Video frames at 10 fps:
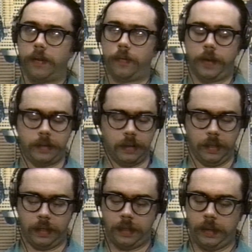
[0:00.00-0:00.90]

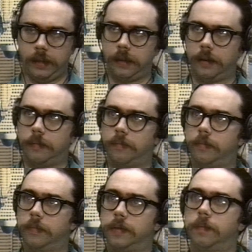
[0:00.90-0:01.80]
written
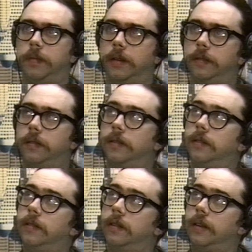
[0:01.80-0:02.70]
themes, but
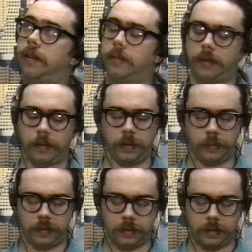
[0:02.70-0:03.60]
tonight I thought we
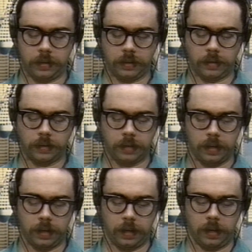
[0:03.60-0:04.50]
would just
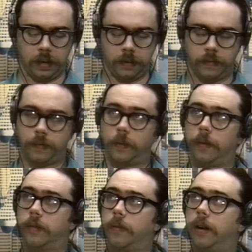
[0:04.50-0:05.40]

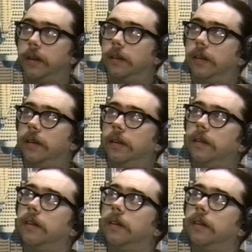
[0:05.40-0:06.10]
forthrightly,